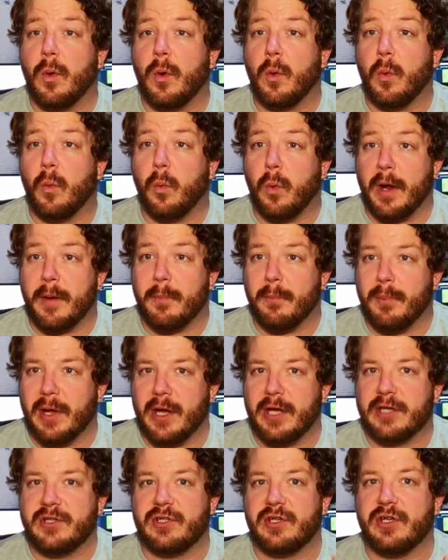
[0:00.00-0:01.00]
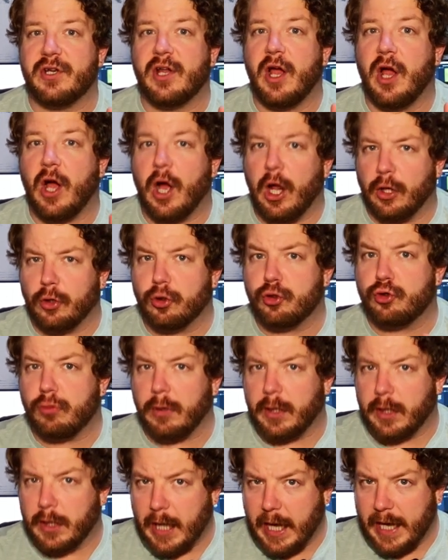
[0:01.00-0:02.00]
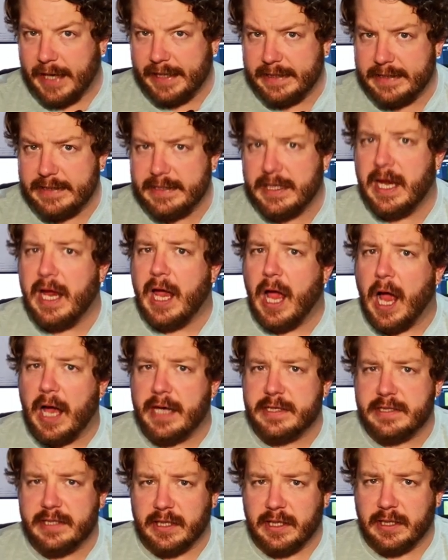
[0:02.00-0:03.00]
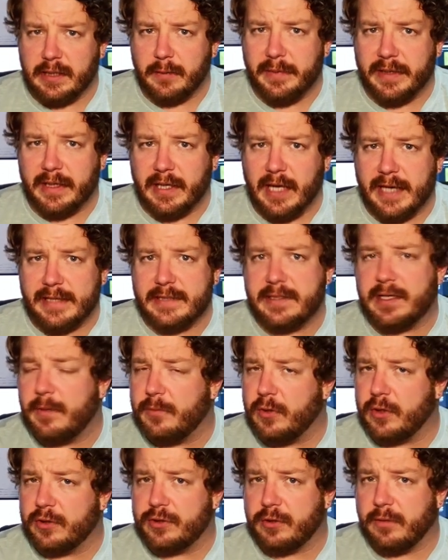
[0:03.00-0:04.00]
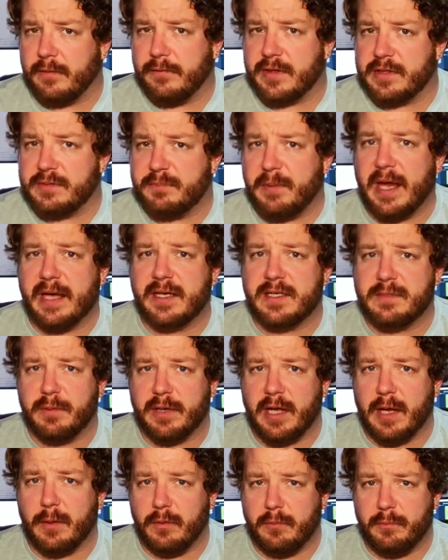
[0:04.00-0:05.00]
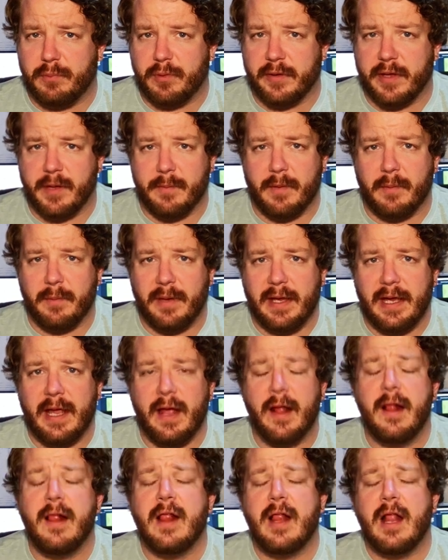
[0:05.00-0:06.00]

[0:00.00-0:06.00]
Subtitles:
one person ultra light. It's a little bit lighter. I'm not sure of the specs, but I will put them up here.